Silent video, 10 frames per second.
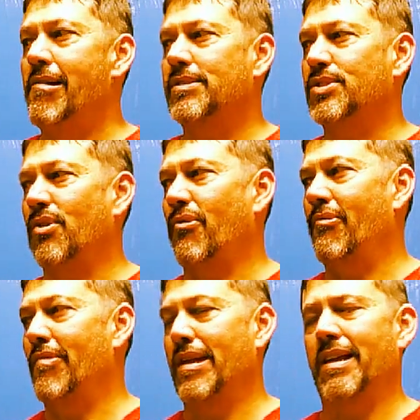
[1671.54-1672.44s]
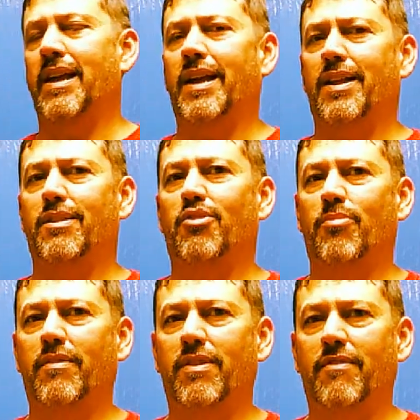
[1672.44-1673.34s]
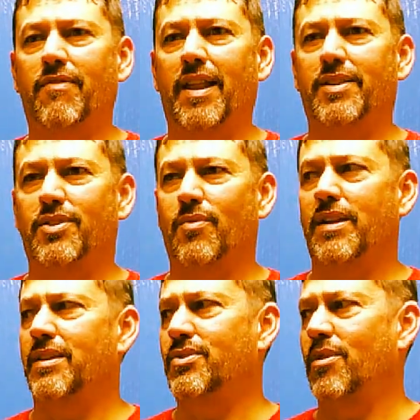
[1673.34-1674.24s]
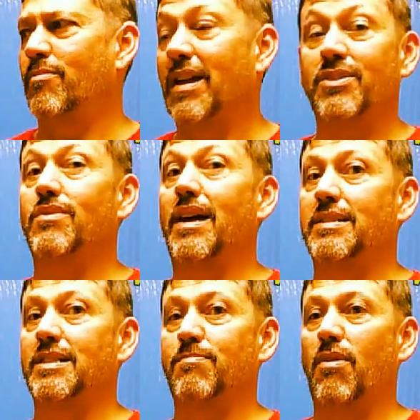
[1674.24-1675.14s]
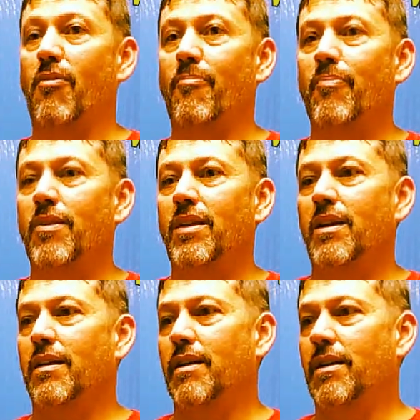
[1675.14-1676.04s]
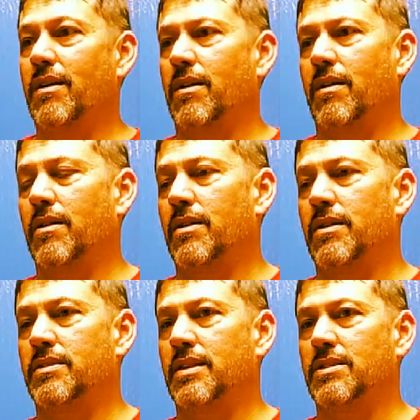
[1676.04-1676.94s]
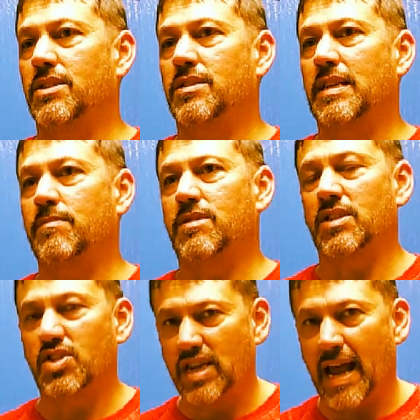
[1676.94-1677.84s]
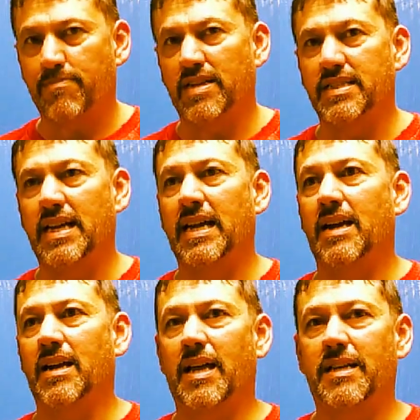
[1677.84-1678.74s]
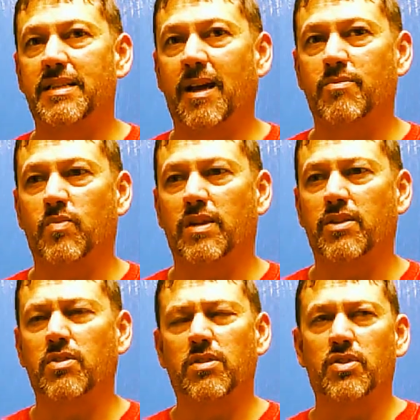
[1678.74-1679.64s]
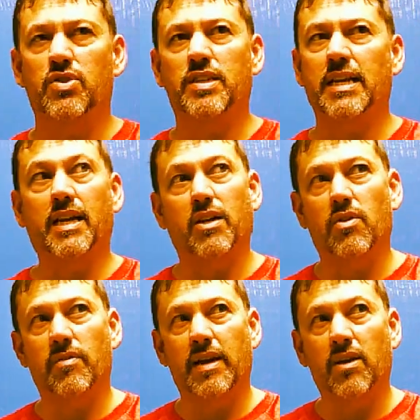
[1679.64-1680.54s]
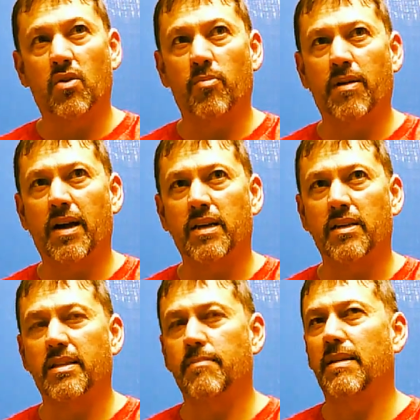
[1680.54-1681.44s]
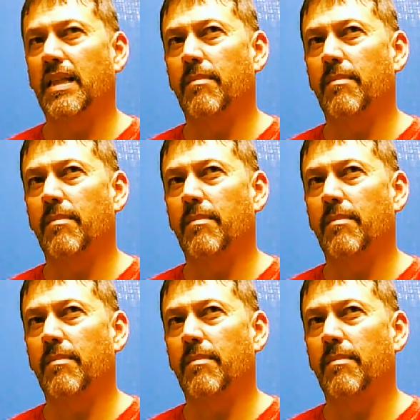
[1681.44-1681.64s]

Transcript: So it had a little bit of an advantage going into it. But I do like this ball. It just seems to snap the 10 out a lot of times when you're seeing it getting ready to go to the pocket and you think, man,